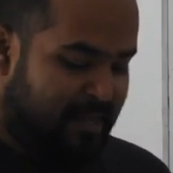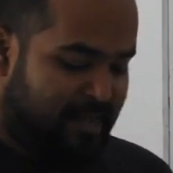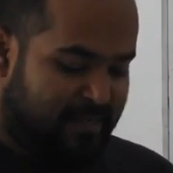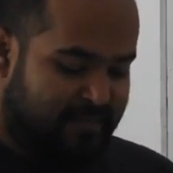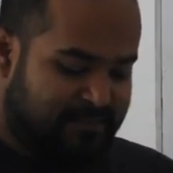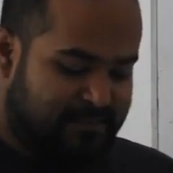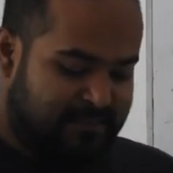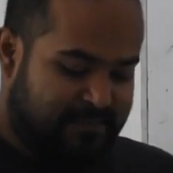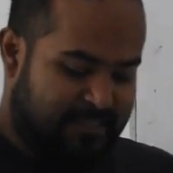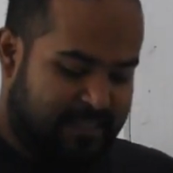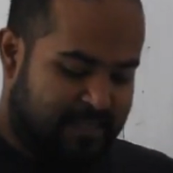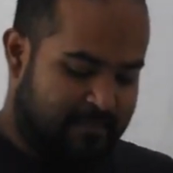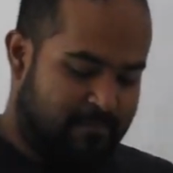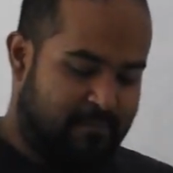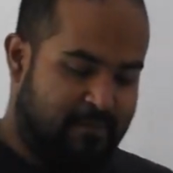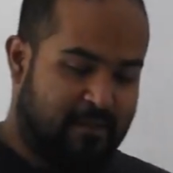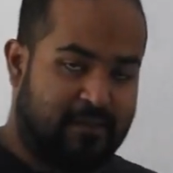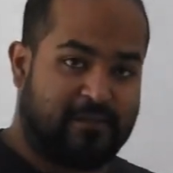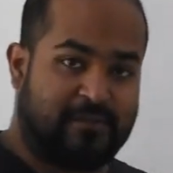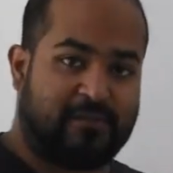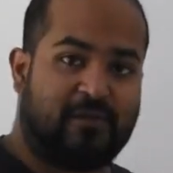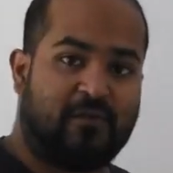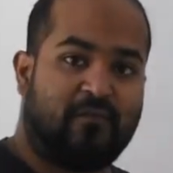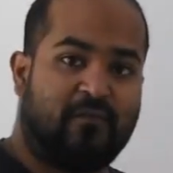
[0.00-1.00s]

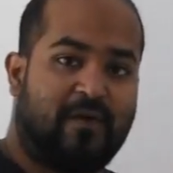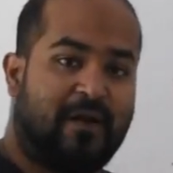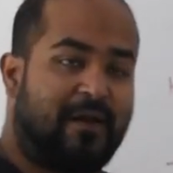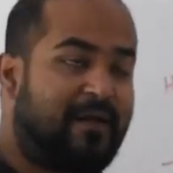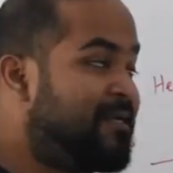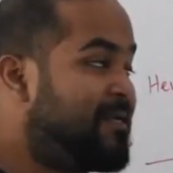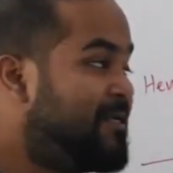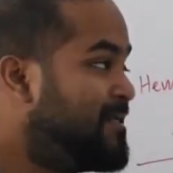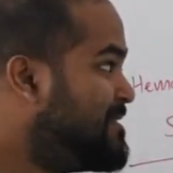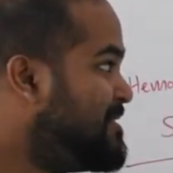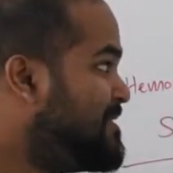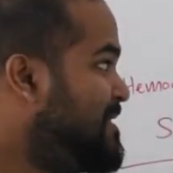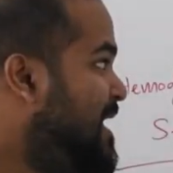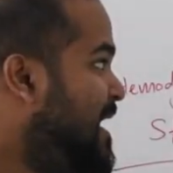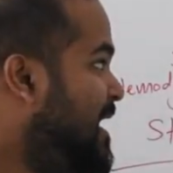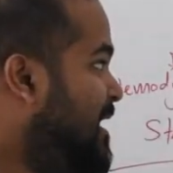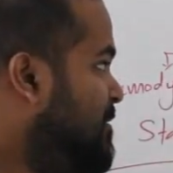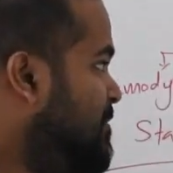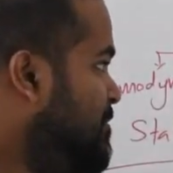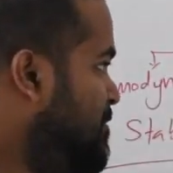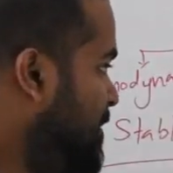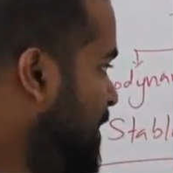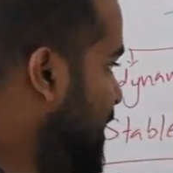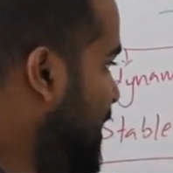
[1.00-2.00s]
unstable? So what does
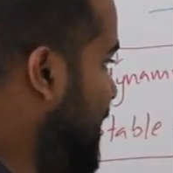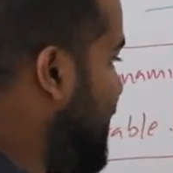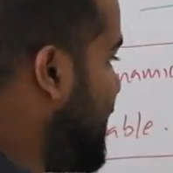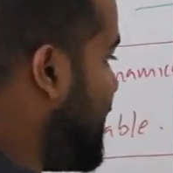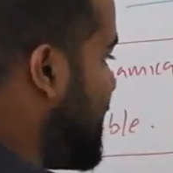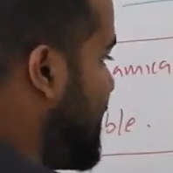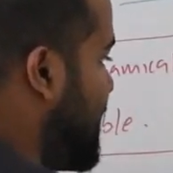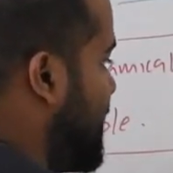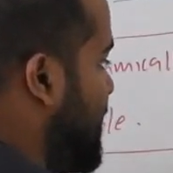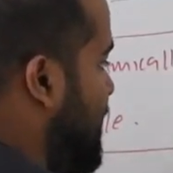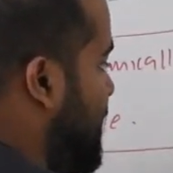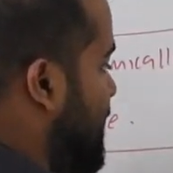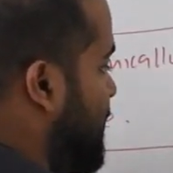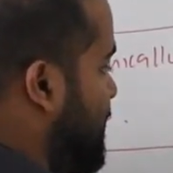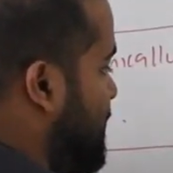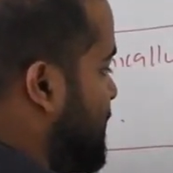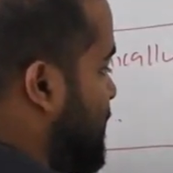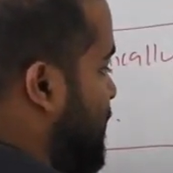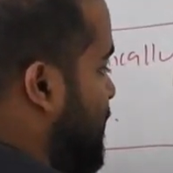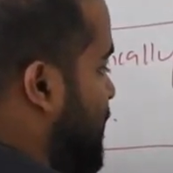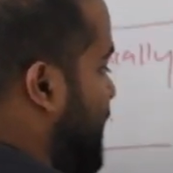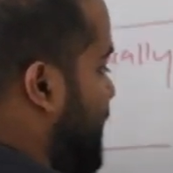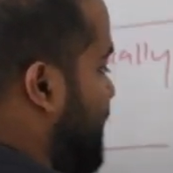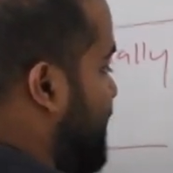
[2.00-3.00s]
that mean?
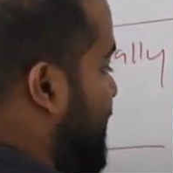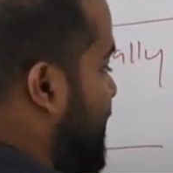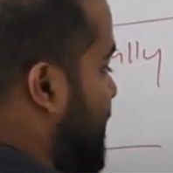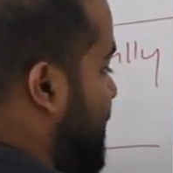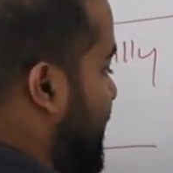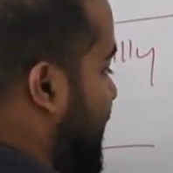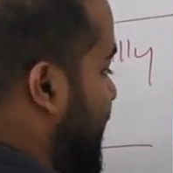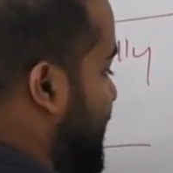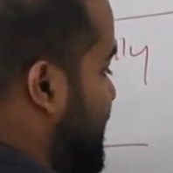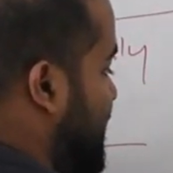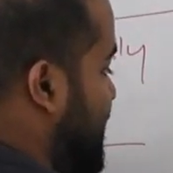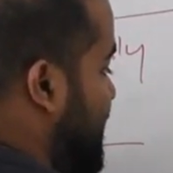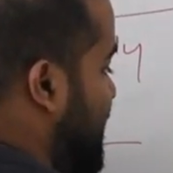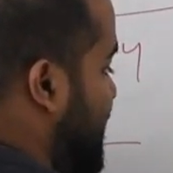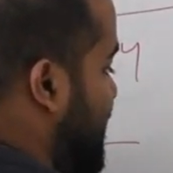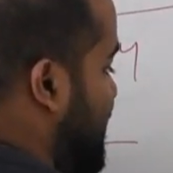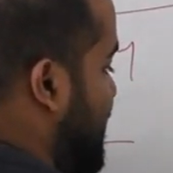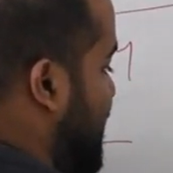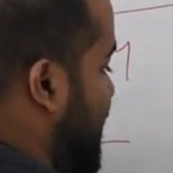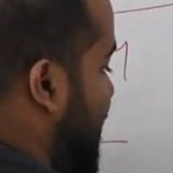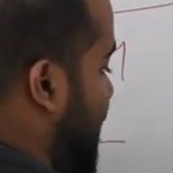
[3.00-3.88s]
So if the patient is